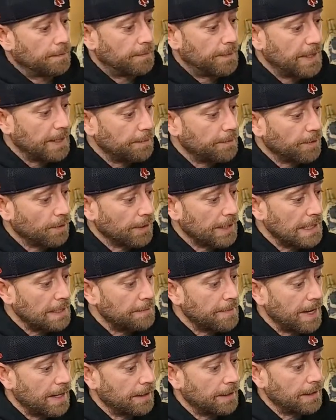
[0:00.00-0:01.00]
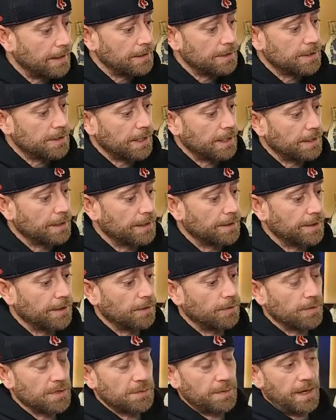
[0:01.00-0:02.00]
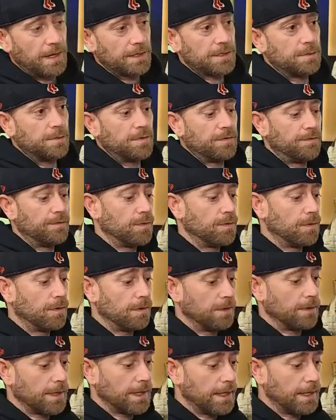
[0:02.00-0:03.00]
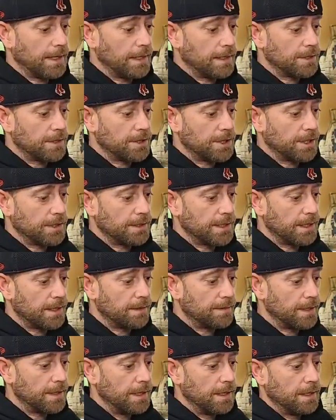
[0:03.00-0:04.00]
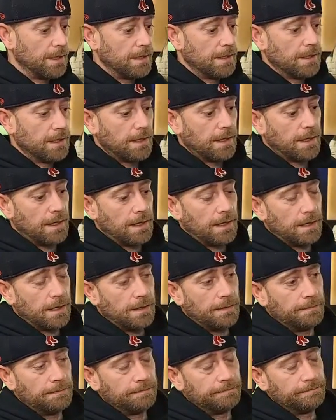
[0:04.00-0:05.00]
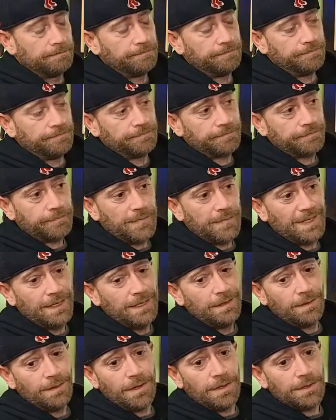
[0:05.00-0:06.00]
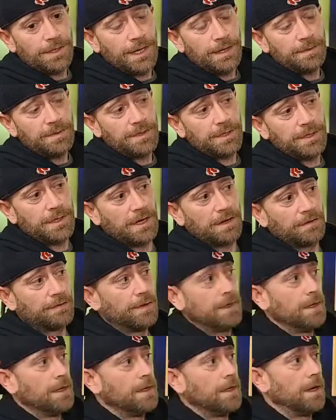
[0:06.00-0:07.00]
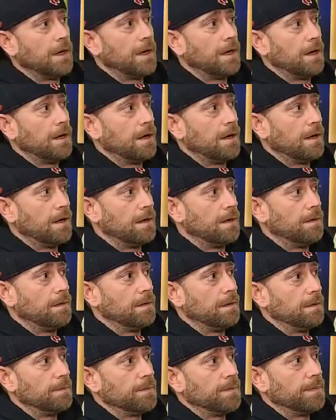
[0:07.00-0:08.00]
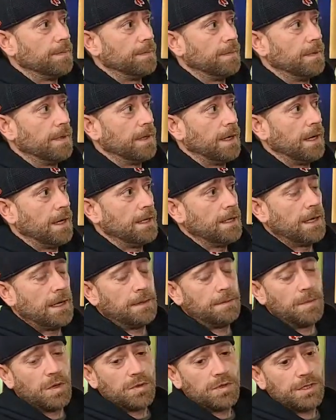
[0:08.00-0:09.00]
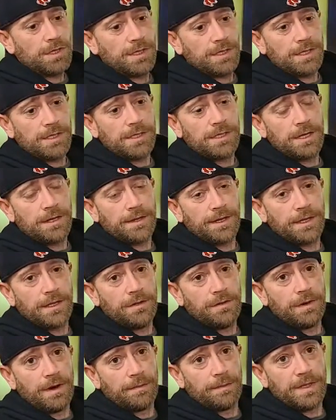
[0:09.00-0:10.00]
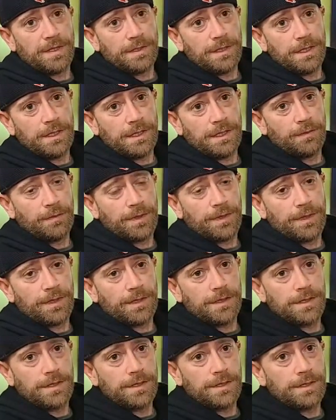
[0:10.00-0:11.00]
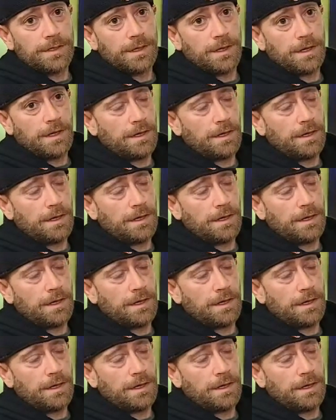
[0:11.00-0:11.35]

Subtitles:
people emailing saying that they're responsible for getting us shut down. All types of stuff. And most of this is nothing new. I've been dealing with this,